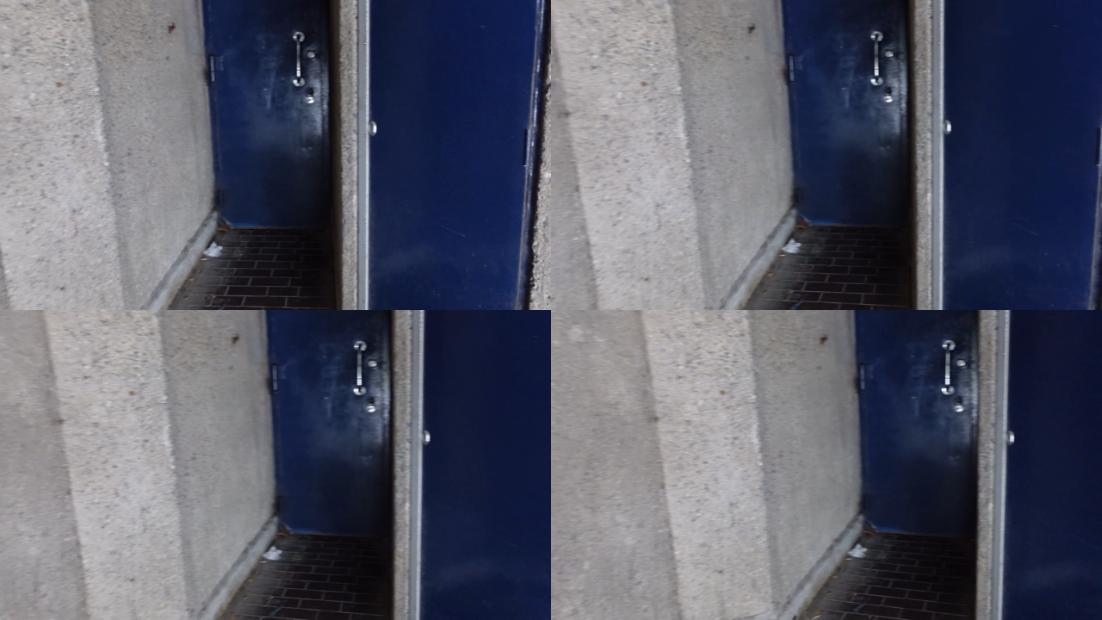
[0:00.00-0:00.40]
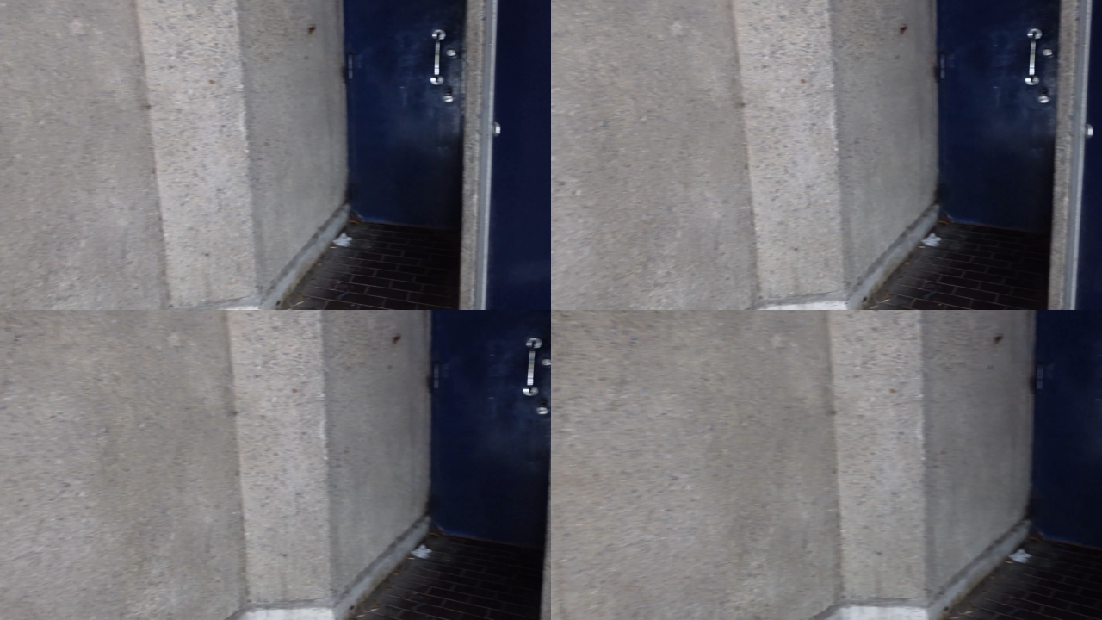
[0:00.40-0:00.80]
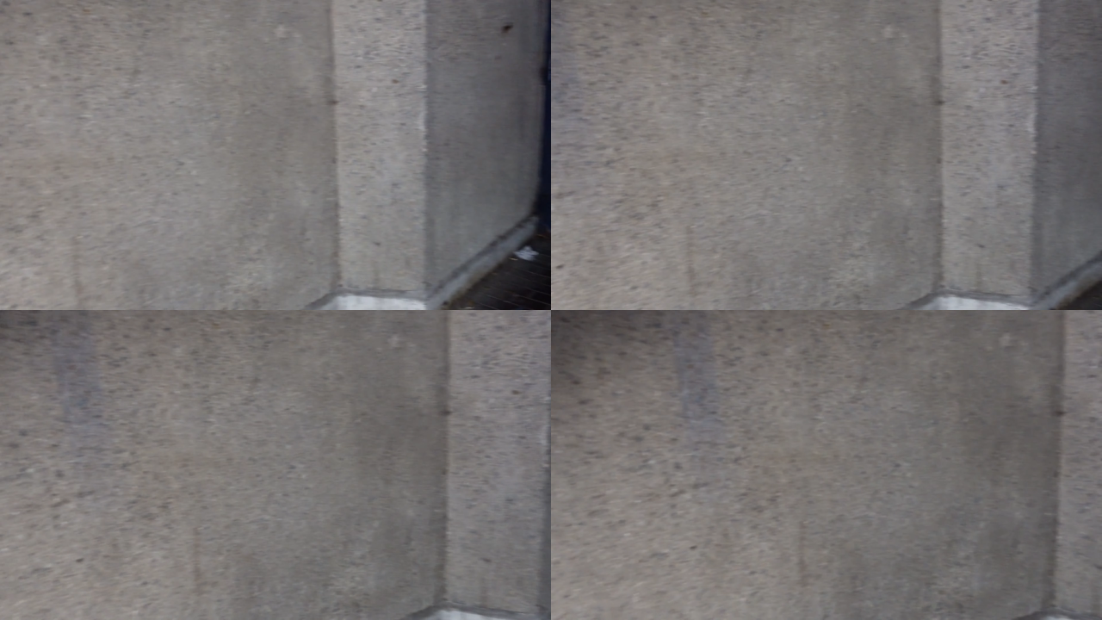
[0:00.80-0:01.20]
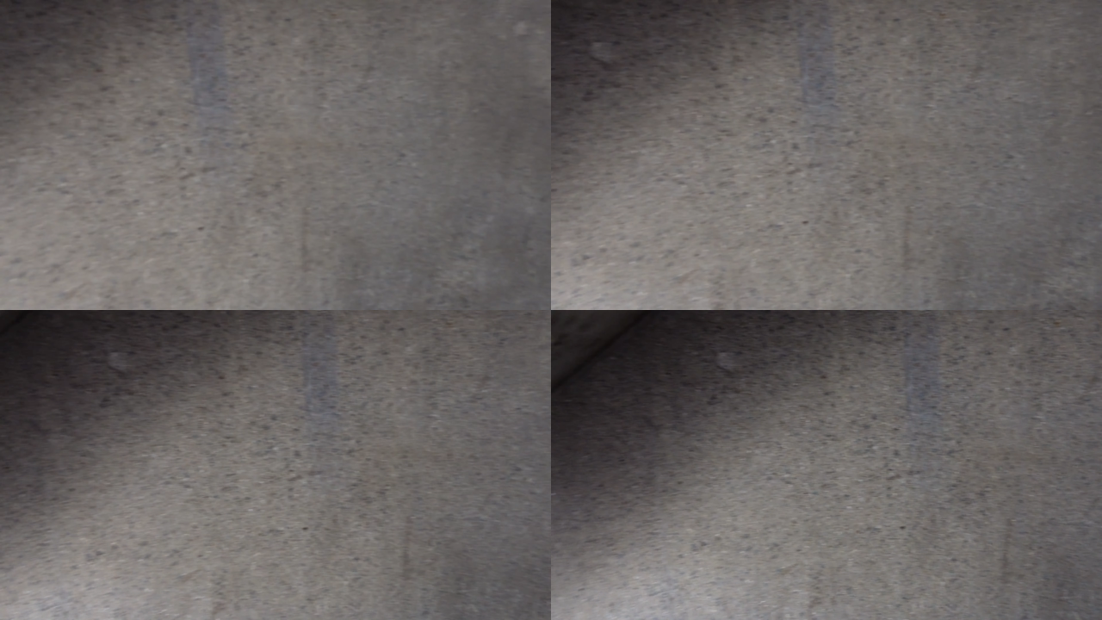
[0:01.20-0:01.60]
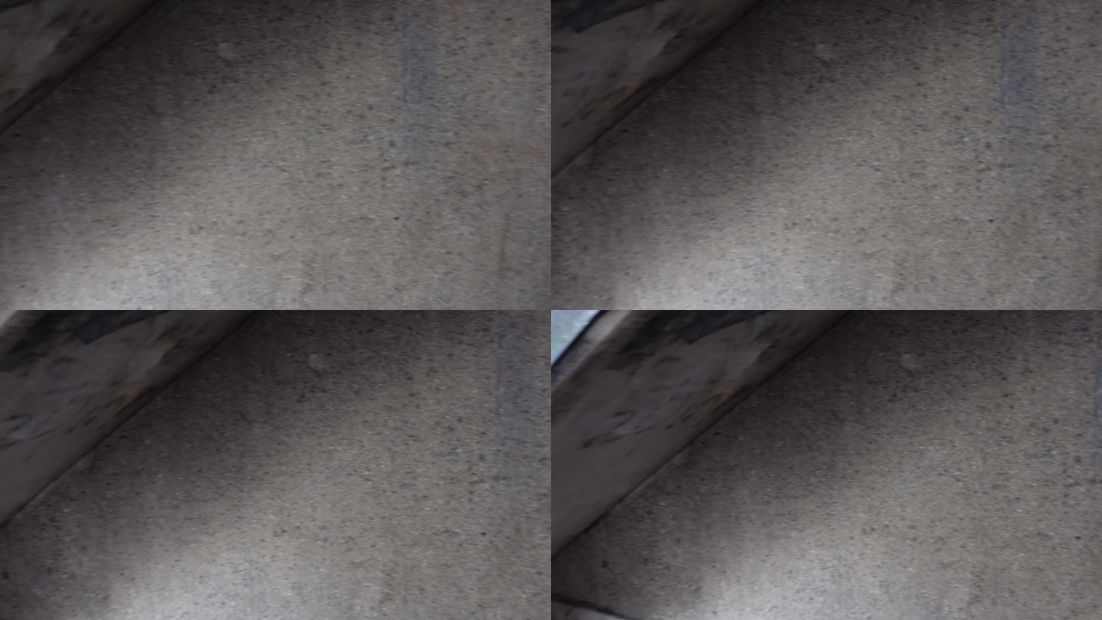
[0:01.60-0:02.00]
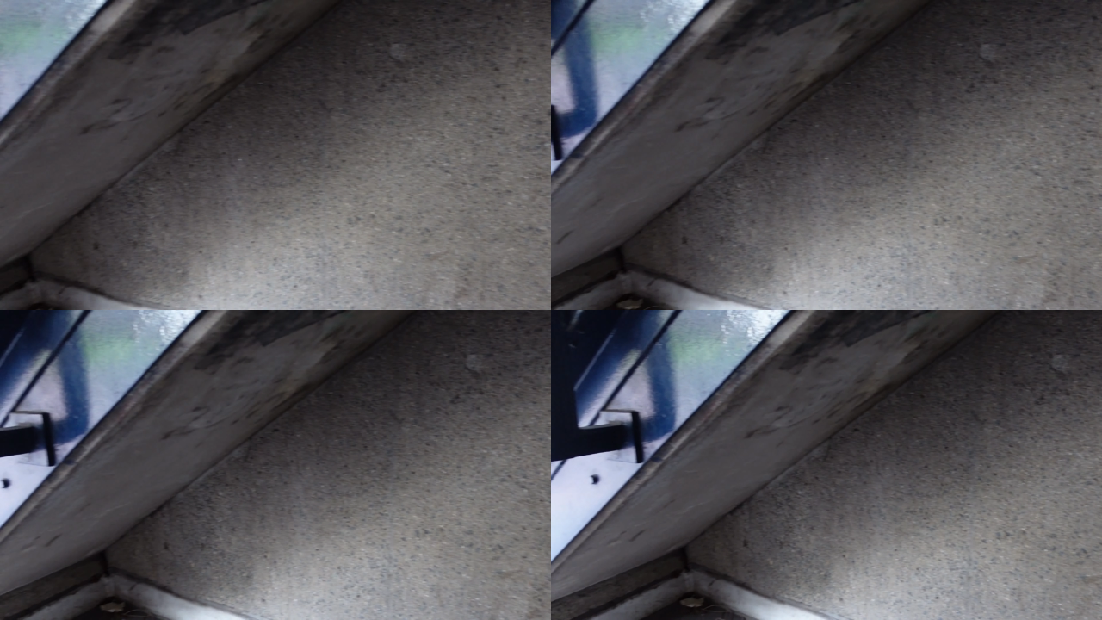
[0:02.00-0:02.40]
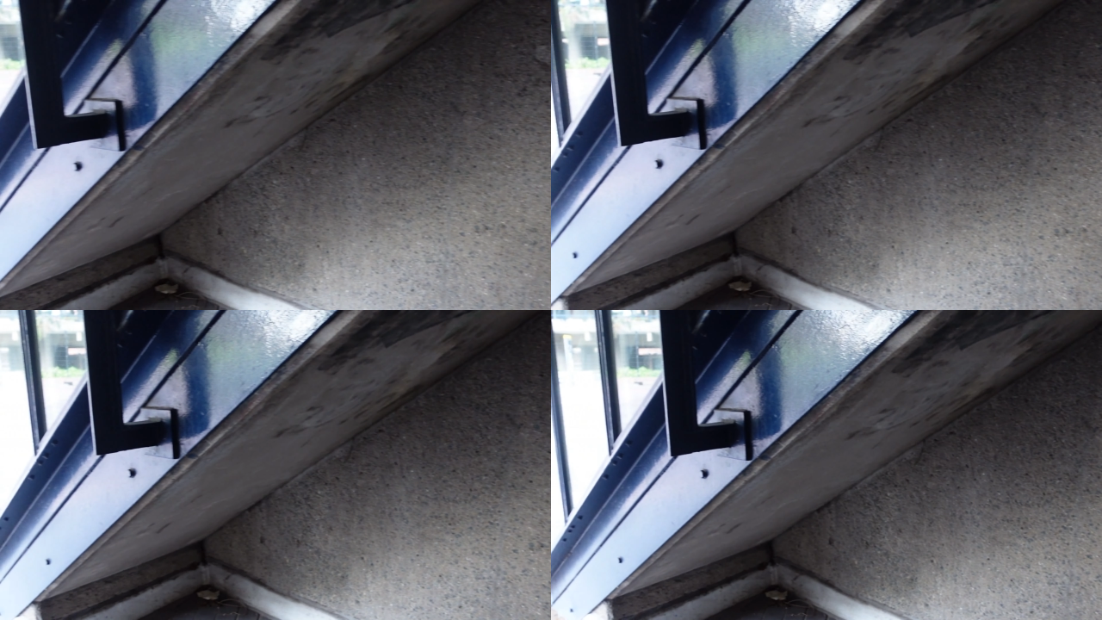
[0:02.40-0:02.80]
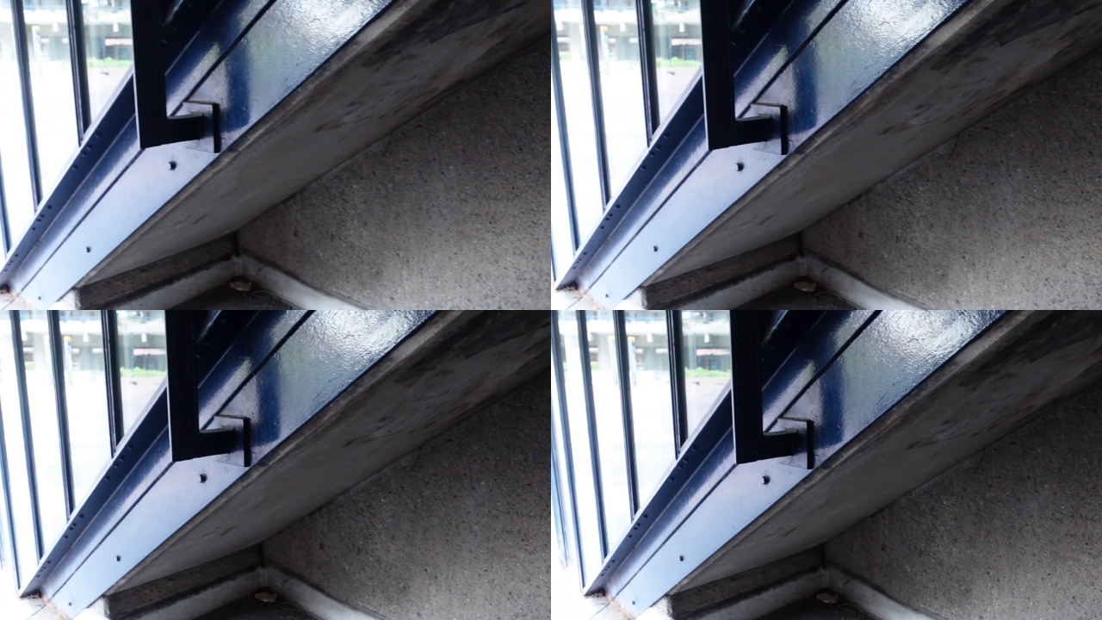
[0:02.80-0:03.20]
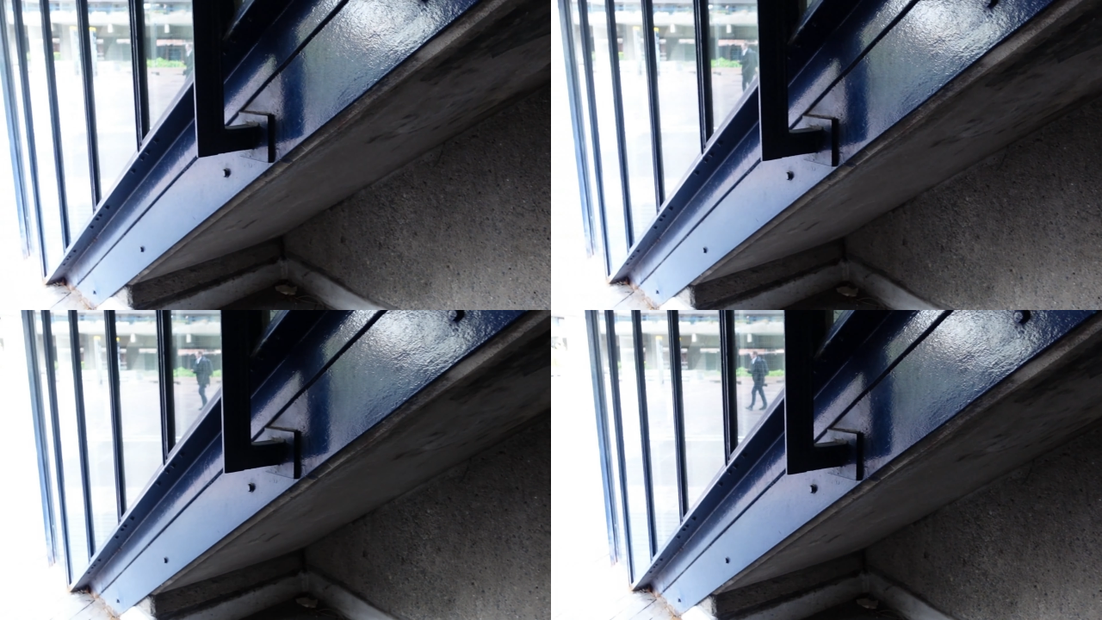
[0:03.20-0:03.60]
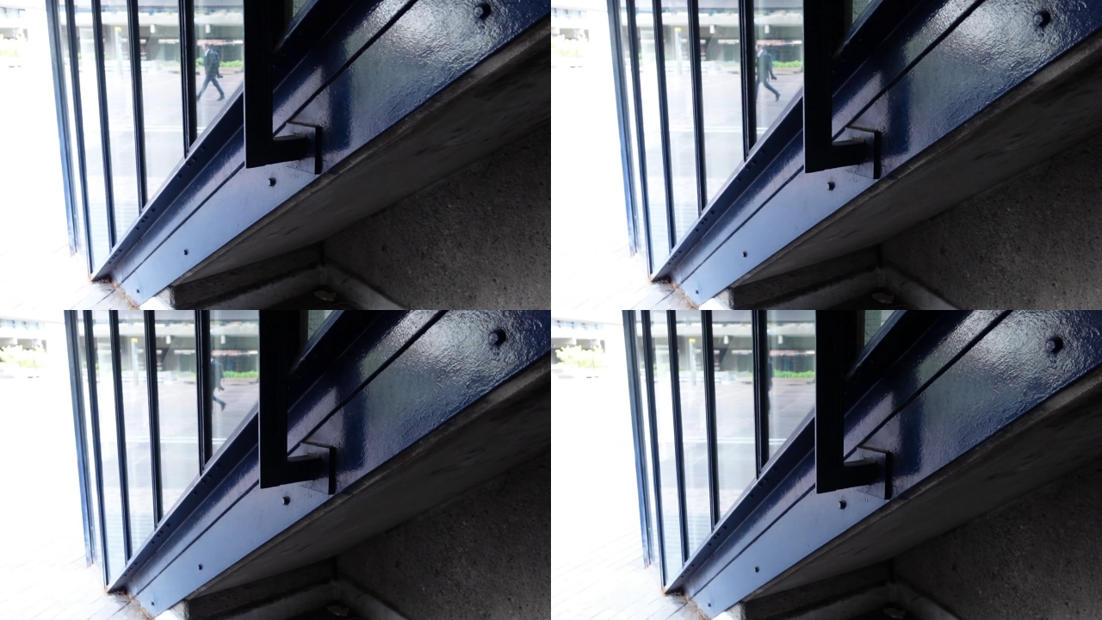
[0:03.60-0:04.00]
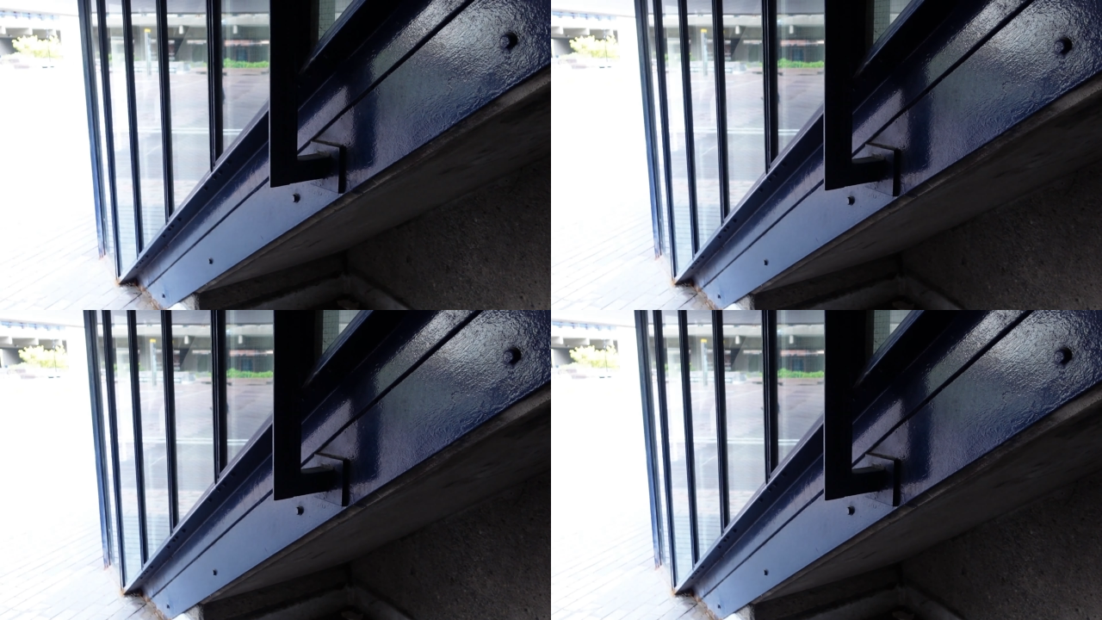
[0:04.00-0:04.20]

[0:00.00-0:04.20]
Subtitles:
No face is visible, so there are no lips to read.